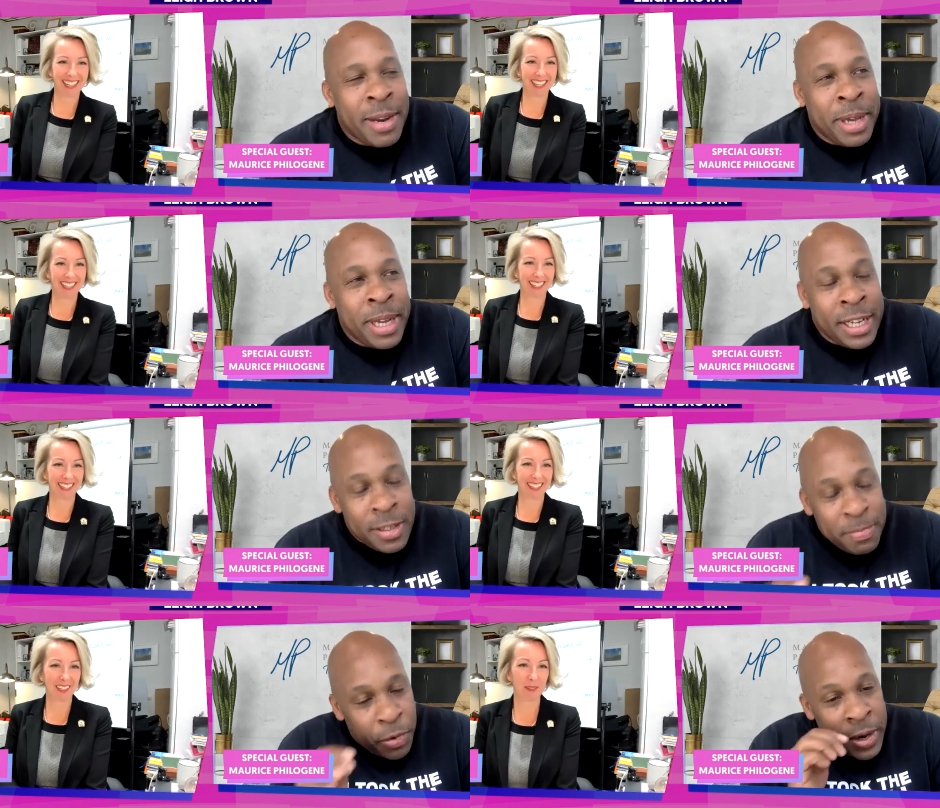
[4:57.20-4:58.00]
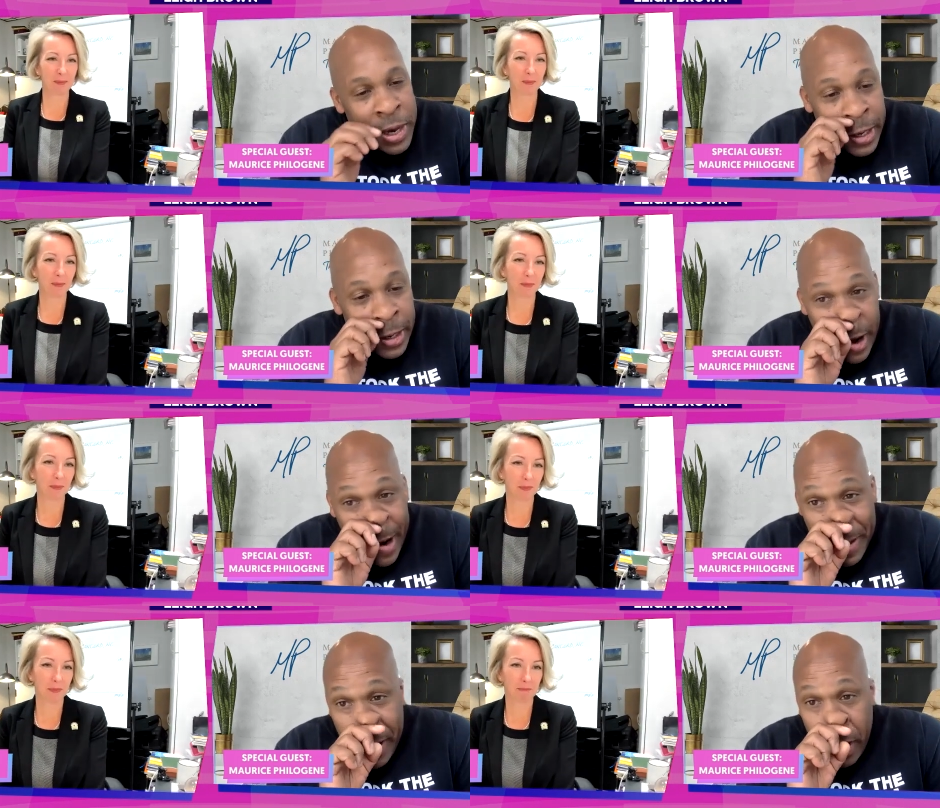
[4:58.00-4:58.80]
Speaker 1: man. That's Marine and
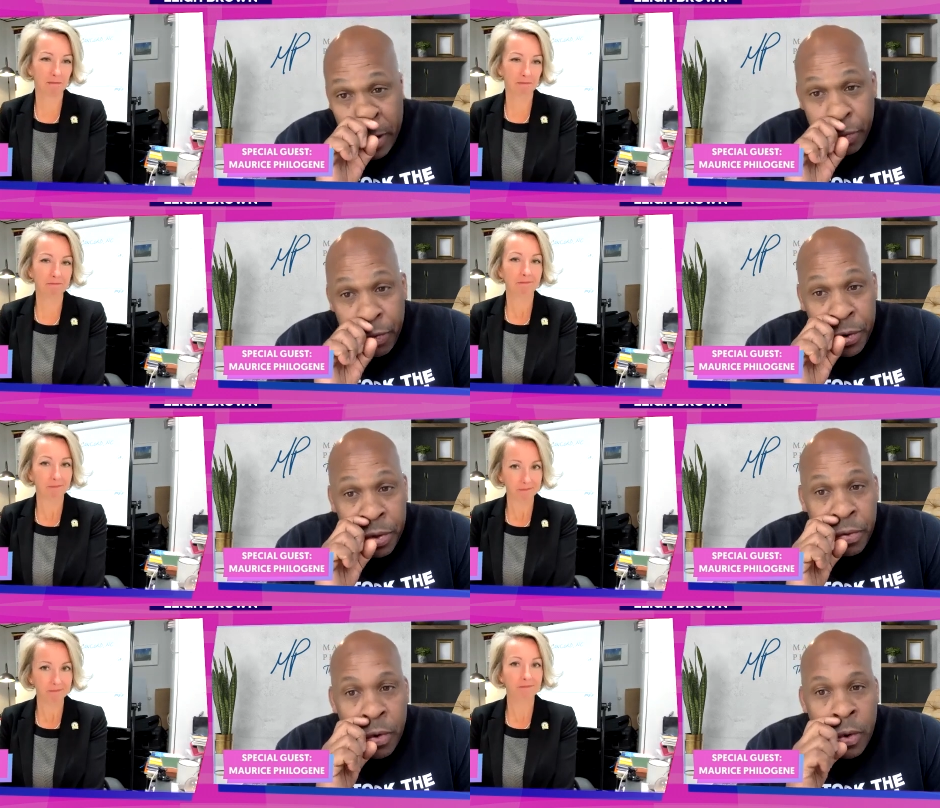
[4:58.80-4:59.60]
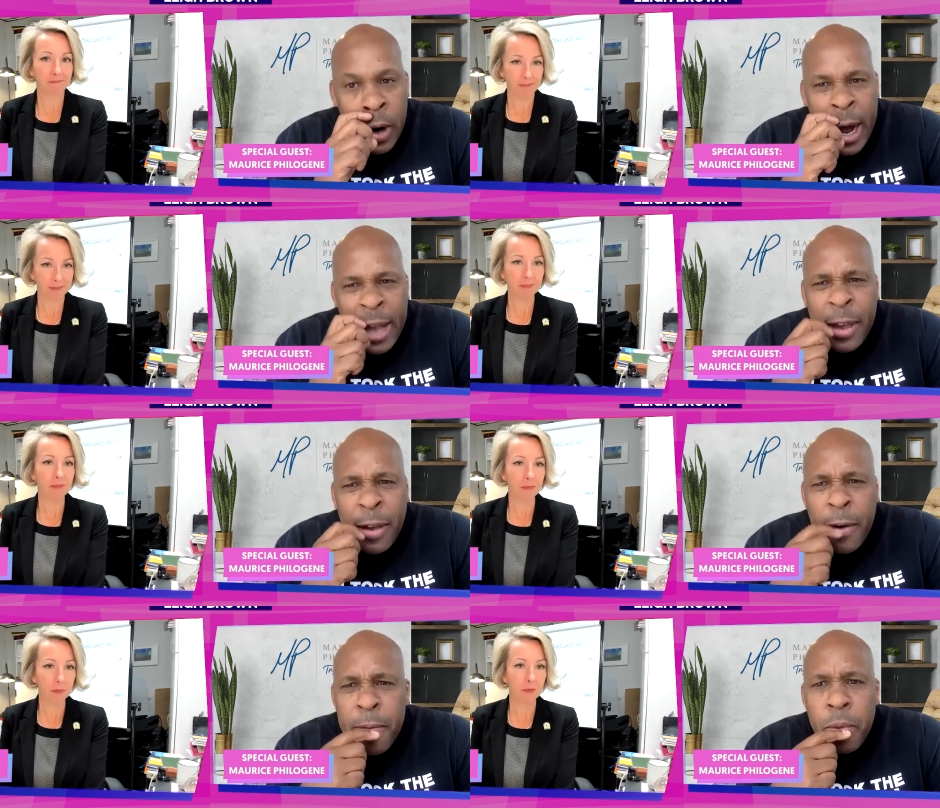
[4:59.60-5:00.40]
Army all through and through. I
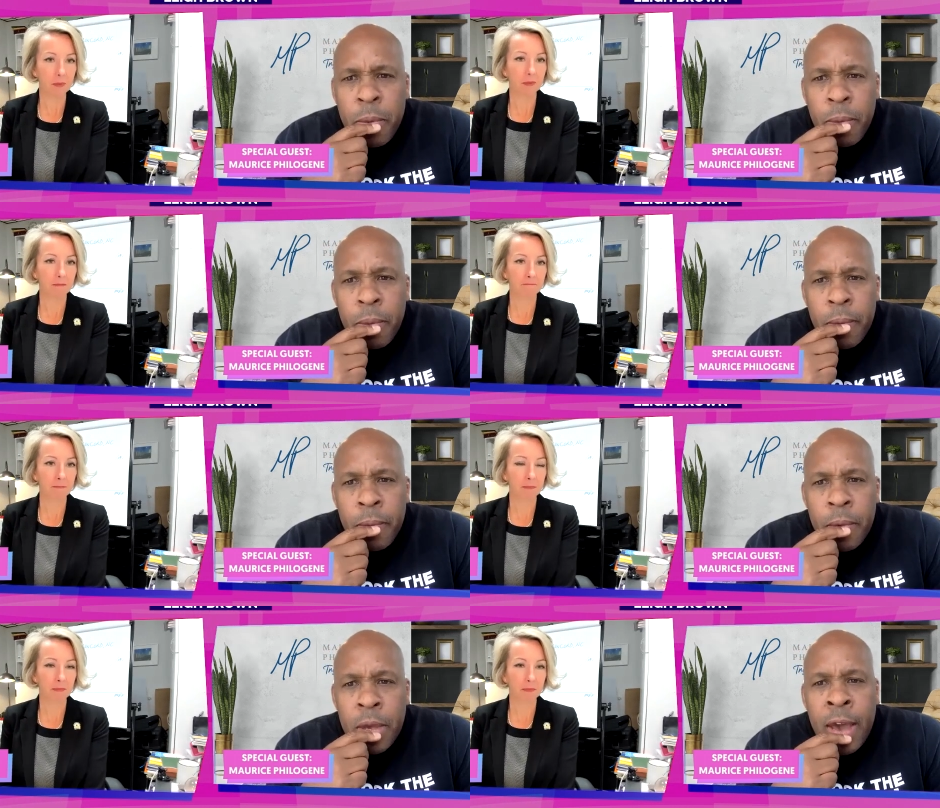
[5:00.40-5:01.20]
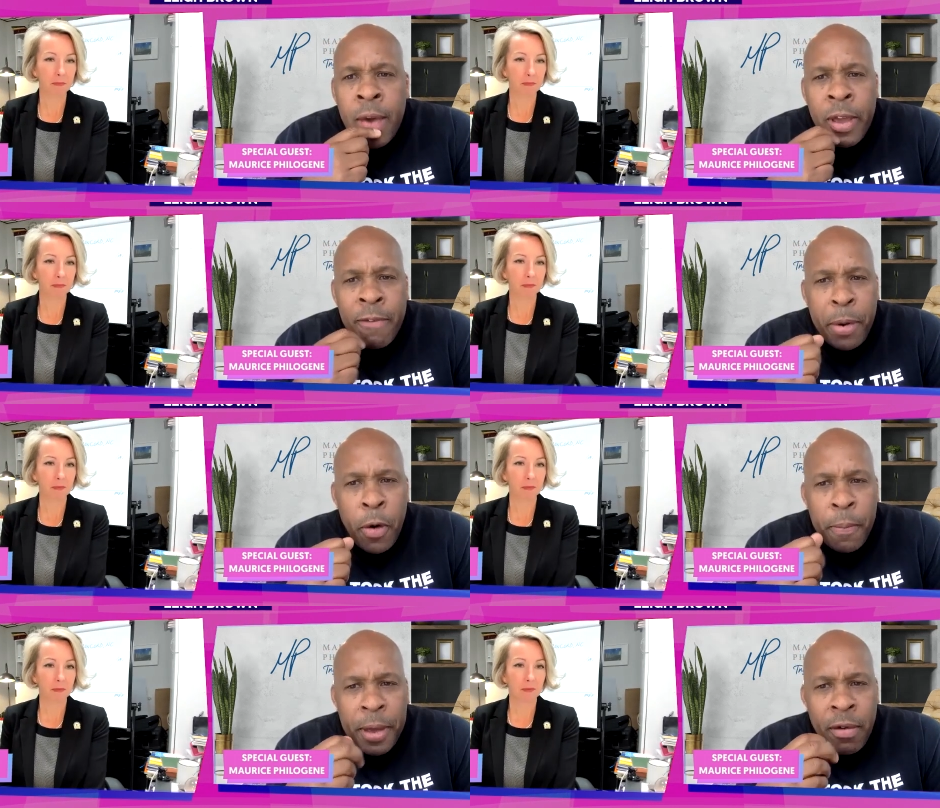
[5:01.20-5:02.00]
think Yeah, we have
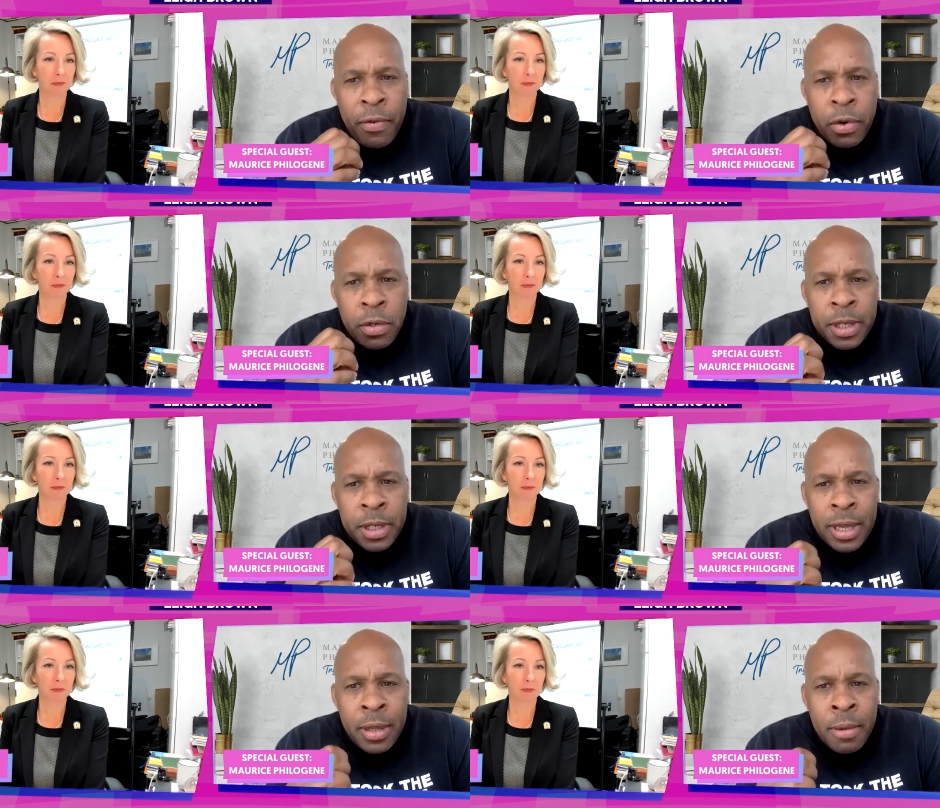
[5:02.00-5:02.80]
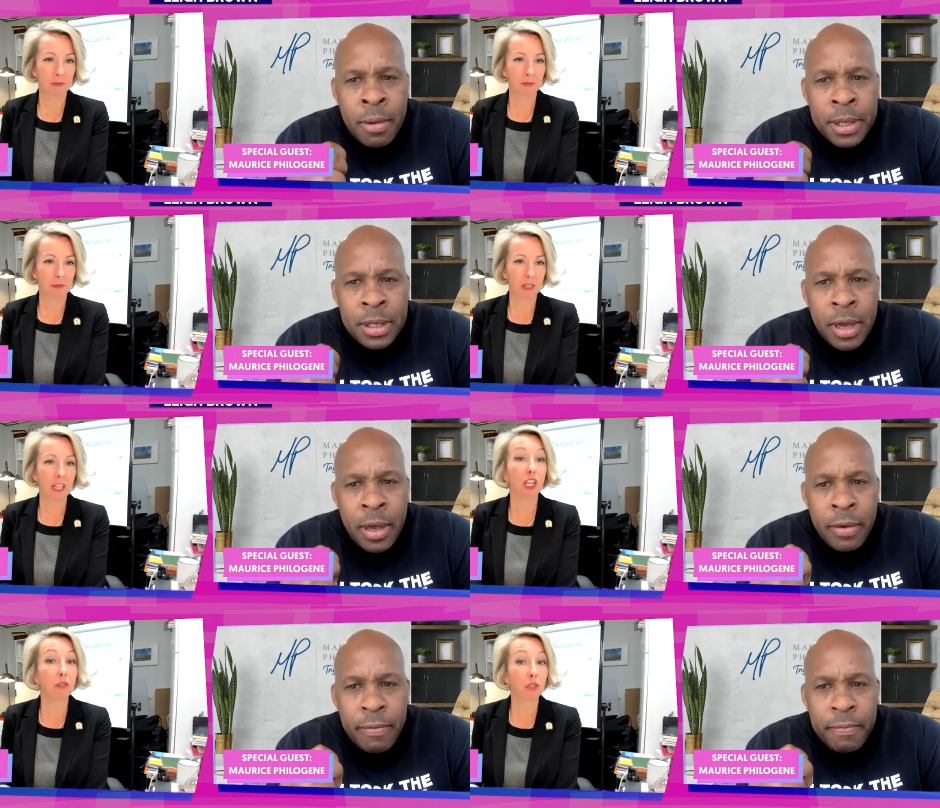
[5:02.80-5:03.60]
Pope Air Force Base down there, but it's
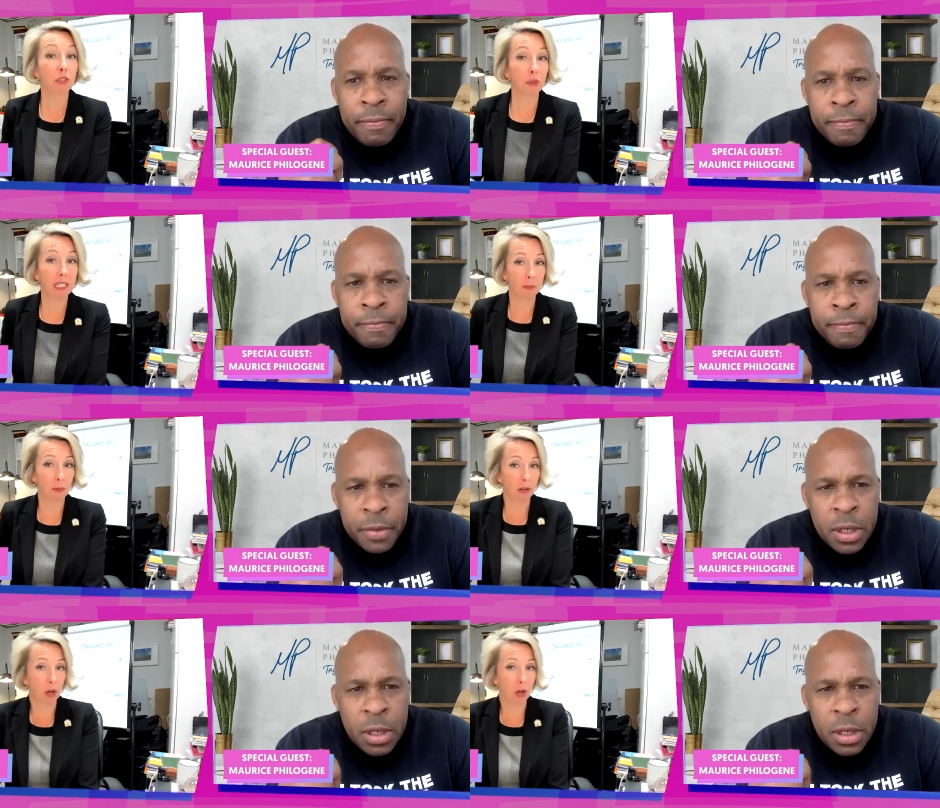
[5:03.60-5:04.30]
not.
Speaker 2: You do. That's up around